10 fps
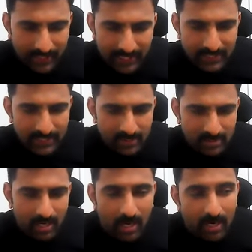the reason
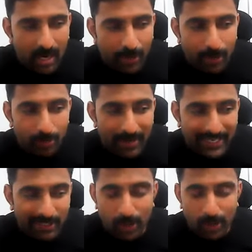is
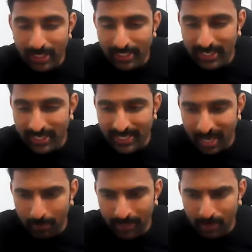automatic shortlisting is
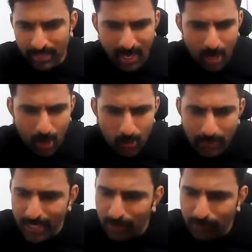happened. Okay,
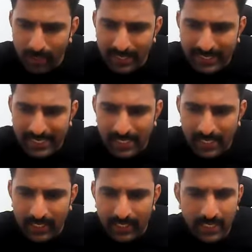how many of you are
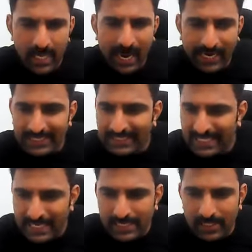really and
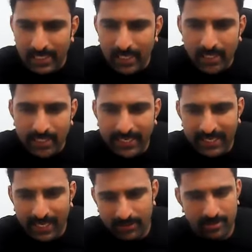seriously
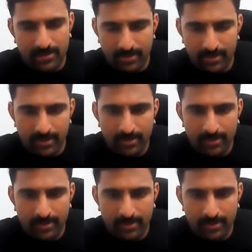learning dance?